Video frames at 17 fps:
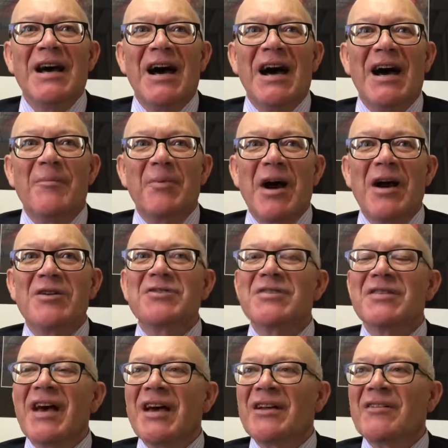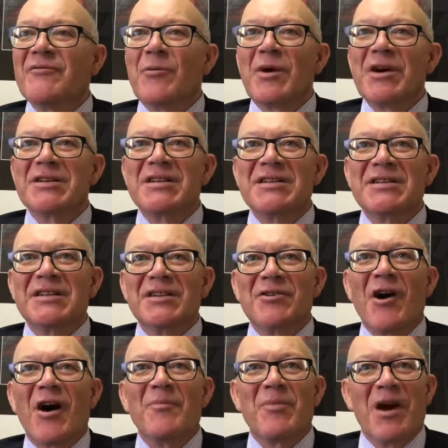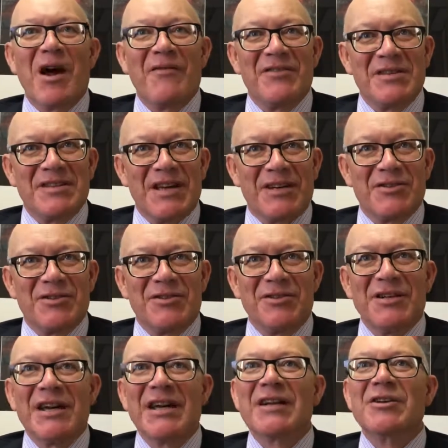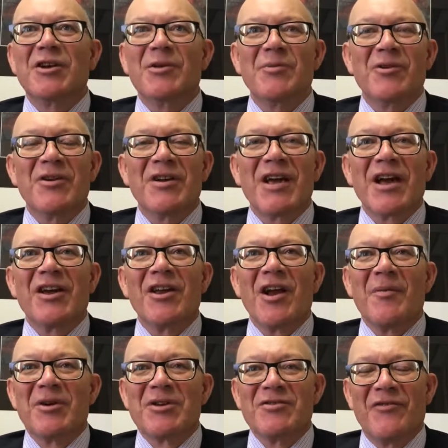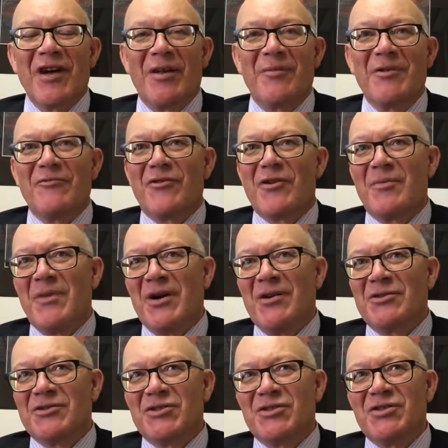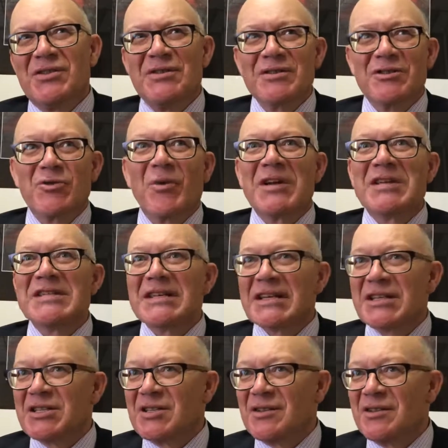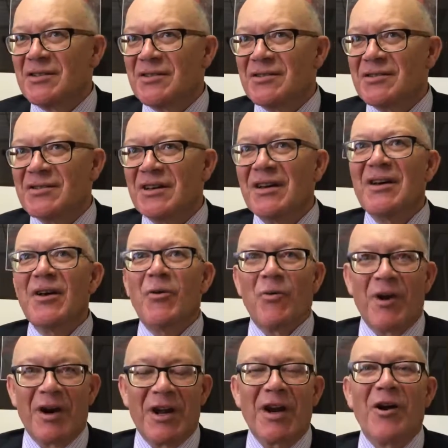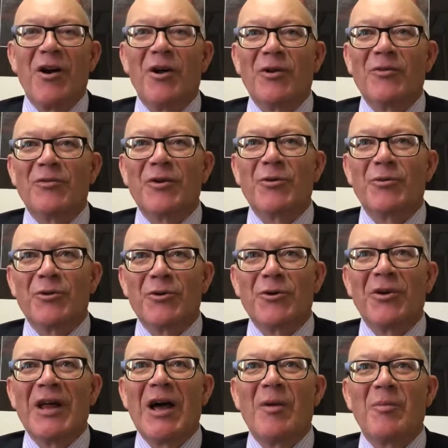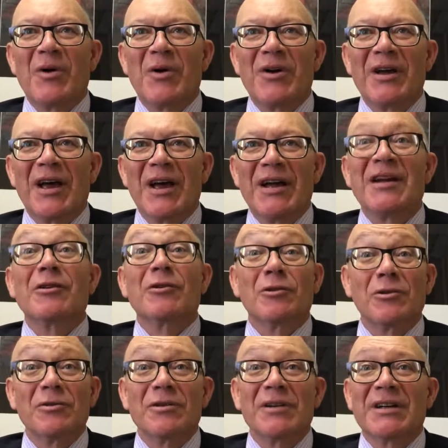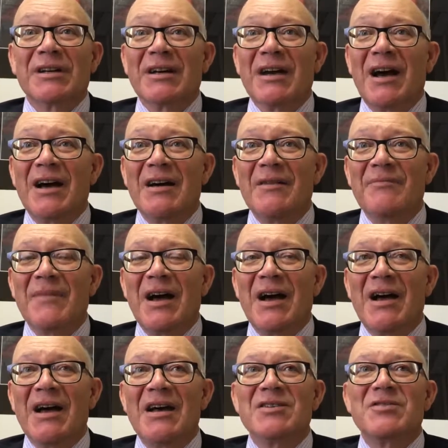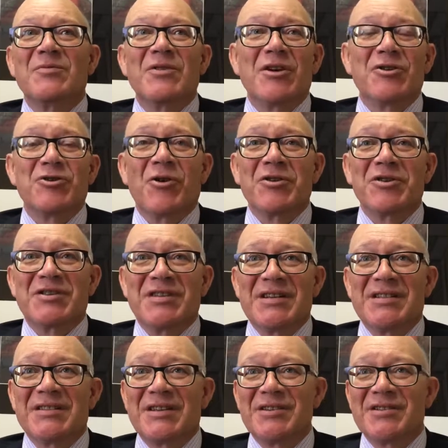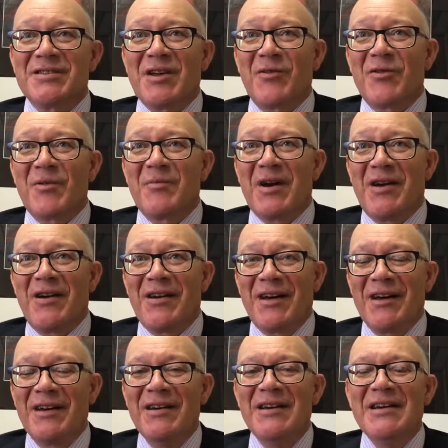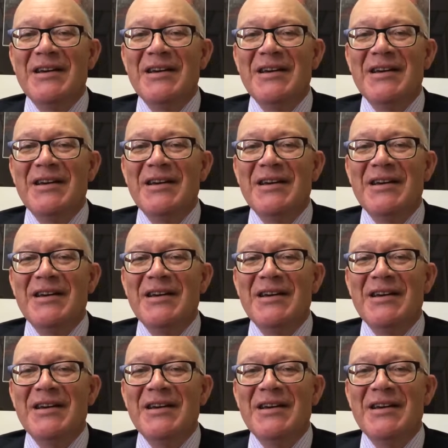Uh, prior to that, I've worked in the nonprofit sector in community economic development for about uh, 26 years, working all over rural Alberta and including uh, a short stint in South America.